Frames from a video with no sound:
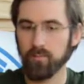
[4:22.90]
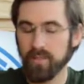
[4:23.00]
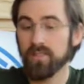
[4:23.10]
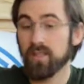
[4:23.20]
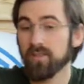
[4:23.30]
we
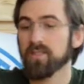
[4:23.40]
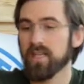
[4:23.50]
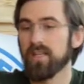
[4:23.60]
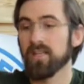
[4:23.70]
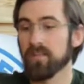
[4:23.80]
need to
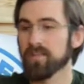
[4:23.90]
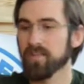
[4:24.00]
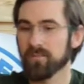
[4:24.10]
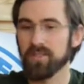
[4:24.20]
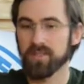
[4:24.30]
understand that our
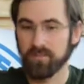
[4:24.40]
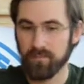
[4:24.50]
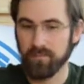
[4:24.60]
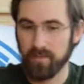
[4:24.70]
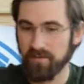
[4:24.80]
assumptions
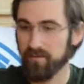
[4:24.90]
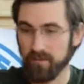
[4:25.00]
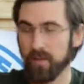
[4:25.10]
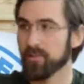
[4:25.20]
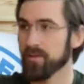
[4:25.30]
might
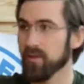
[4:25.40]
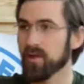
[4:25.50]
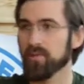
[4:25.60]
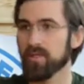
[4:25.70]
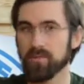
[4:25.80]
very well be
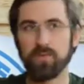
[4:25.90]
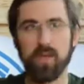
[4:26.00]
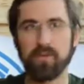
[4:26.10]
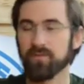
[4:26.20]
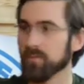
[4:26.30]
wrong because we're
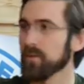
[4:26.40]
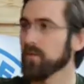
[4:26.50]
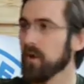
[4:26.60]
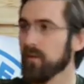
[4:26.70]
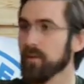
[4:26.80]
not from
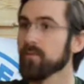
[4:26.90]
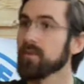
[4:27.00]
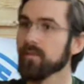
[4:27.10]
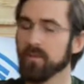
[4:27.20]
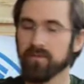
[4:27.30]
Nicaragua and
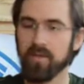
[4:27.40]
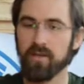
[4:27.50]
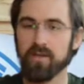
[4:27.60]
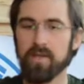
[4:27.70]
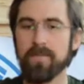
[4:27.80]
we don't live
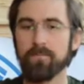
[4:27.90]
there.